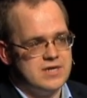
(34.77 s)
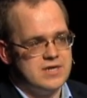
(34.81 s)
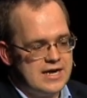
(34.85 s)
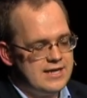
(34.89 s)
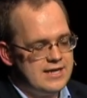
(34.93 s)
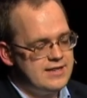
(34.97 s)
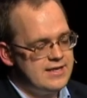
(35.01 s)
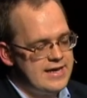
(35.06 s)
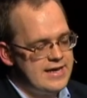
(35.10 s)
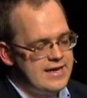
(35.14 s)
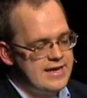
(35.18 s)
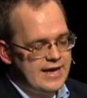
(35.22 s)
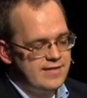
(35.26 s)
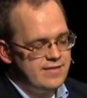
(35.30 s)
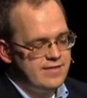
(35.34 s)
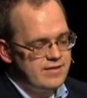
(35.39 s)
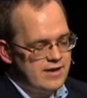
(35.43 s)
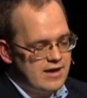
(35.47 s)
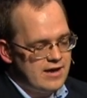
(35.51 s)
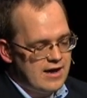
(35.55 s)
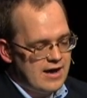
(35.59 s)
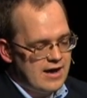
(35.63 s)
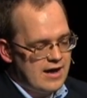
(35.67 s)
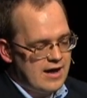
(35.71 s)
Right, and
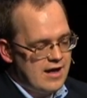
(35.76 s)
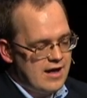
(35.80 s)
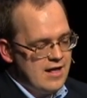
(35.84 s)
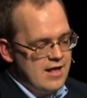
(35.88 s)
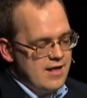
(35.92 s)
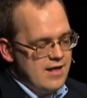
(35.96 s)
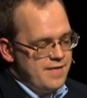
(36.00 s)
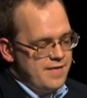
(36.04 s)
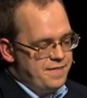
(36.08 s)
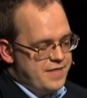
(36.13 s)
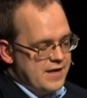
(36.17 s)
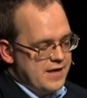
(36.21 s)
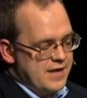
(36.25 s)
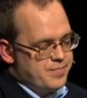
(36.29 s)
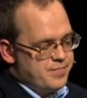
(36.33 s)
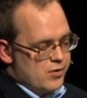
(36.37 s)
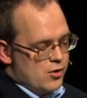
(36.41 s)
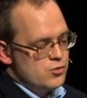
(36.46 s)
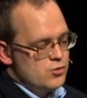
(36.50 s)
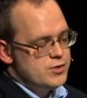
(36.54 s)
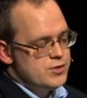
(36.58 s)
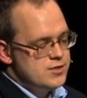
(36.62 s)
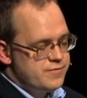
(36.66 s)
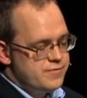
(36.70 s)
that
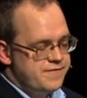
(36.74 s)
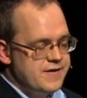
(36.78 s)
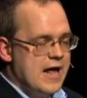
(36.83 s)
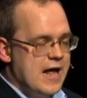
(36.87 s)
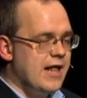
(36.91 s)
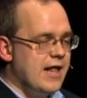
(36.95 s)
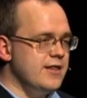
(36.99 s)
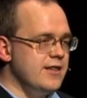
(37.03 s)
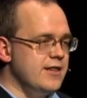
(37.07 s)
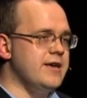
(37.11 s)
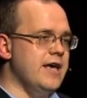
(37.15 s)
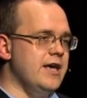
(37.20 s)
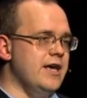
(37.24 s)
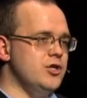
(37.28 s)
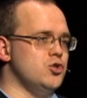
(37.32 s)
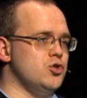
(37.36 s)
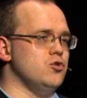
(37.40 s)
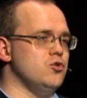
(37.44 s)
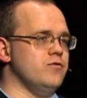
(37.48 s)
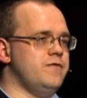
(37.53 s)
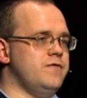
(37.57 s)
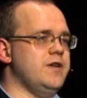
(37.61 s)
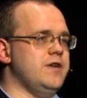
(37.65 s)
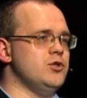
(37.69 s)
process of
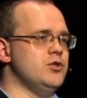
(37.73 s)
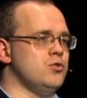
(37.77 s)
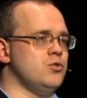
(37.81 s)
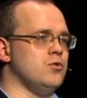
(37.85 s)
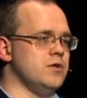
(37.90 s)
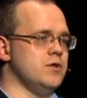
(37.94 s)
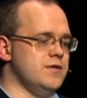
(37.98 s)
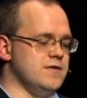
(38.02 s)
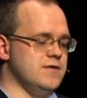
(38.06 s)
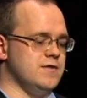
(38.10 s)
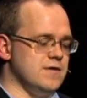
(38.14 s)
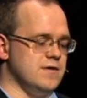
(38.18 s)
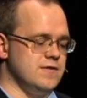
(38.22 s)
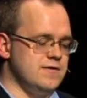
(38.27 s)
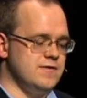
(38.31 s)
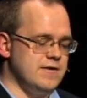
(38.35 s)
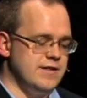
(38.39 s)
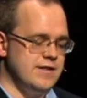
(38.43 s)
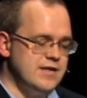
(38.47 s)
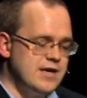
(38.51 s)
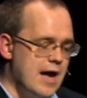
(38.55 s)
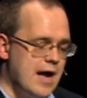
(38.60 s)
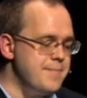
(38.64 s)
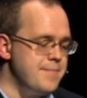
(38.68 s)
allocation of resources
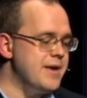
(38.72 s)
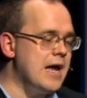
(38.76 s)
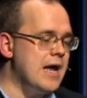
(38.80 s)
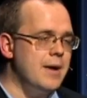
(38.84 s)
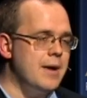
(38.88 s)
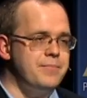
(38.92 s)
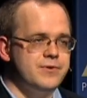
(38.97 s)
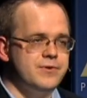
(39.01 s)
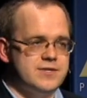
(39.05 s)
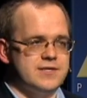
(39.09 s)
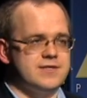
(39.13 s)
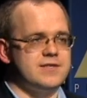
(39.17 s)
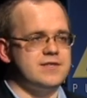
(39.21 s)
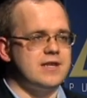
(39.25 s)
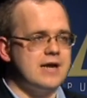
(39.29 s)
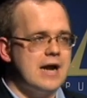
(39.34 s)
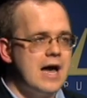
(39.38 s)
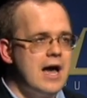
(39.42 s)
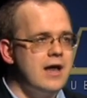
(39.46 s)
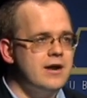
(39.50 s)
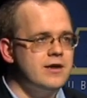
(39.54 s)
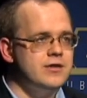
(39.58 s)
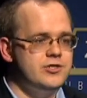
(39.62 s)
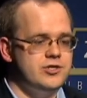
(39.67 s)
and coming up with a
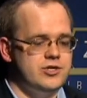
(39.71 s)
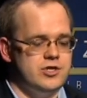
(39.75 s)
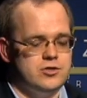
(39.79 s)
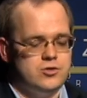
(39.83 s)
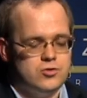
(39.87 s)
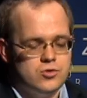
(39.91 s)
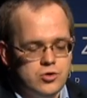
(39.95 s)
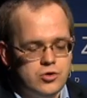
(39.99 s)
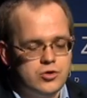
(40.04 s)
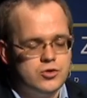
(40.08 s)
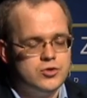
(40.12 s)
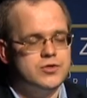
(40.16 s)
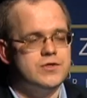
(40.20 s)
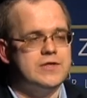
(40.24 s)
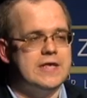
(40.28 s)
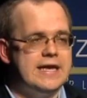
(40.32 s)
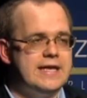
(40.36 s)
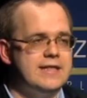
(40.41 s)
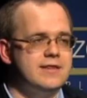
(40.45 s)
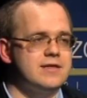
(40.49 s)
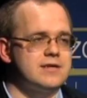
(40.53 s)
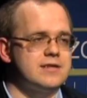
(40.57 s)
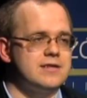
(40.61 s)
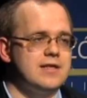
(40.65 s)
strategy to use
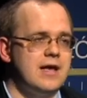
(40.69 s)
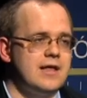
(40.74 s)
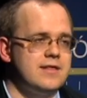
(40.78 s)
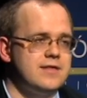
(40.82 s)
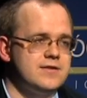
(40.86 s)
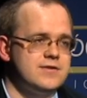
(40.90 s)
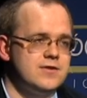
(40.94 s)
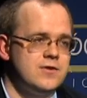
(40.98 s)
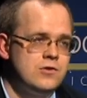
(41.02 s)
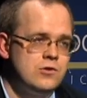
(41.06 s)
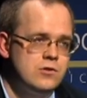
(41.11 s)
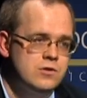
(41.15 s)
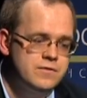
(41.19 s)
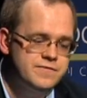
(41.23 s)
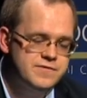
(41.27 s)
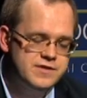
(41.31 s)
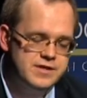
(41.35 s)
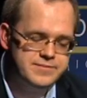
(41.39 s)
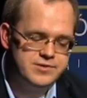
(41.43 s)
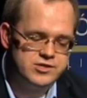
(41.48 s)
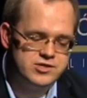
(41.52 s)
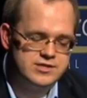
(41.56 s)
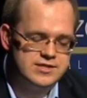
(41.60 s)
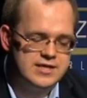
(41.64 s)
the internet as a tool of
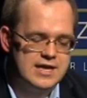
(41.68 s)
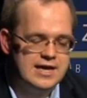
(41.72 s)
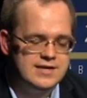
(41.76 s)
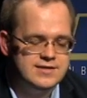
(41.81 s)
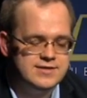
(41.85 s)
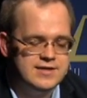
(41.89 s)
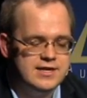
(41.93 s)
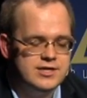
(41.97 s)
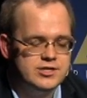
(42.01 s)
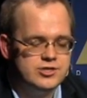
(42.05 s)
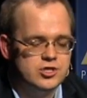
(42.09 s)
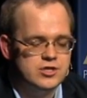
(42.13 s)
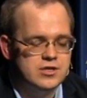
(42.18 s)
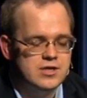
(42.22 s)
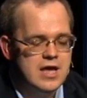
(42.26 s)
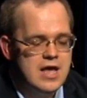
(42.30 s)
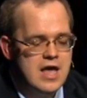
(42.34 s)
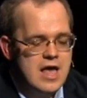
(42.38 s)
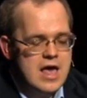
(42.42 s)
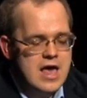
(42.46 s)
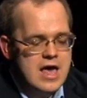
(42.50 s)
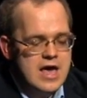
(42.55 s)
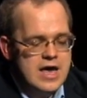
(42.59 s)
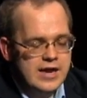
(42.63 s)
democratization
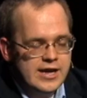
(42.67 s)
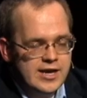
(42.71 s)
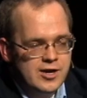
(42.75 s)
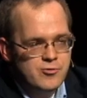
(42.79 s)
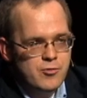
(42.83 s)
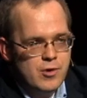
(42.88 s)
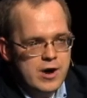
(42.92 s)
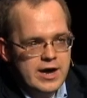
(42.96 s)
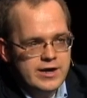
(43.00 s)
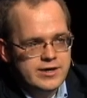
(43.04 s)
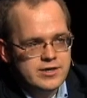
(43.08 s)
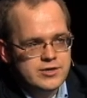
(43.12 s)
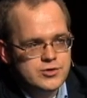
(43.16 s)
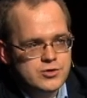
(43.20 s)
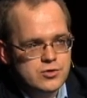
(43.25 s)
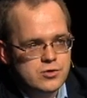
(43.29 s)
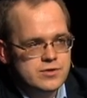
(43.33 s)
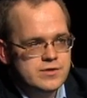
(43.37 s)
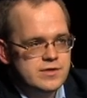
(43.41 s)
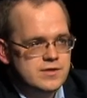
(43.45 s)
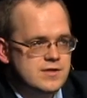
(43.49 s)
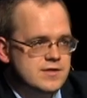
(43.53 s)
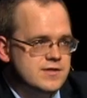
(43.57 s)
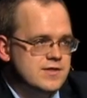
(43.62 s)
requires
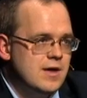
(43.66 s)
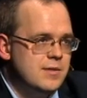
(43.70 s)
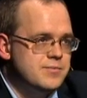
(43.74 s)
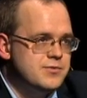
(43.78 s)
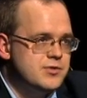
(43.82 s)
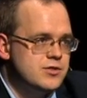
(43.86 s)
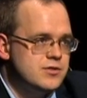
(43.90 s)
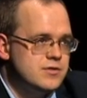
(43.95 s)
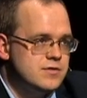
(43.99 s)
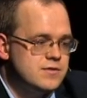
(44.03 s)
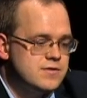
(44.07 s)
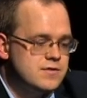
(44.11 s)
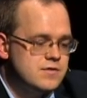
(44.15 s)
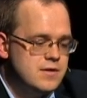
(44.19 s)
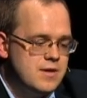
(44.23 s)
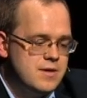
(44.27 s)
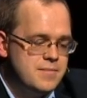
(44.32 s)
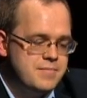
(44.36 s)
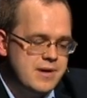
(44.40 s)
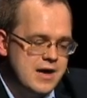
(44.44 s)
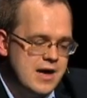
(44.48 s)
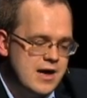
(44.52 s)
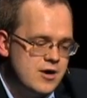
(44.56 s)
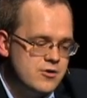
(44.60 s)
certain assumptions
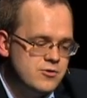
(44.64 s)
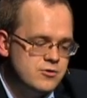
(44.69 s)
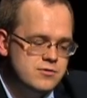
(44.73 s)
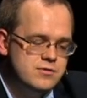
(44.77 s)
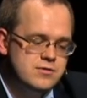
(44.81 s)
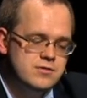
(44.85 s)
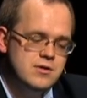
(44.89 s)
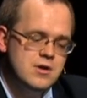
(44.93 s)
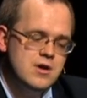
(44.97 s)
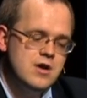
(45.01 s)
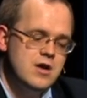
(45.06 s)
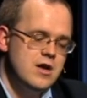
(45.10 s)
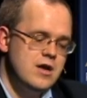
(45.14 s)
about,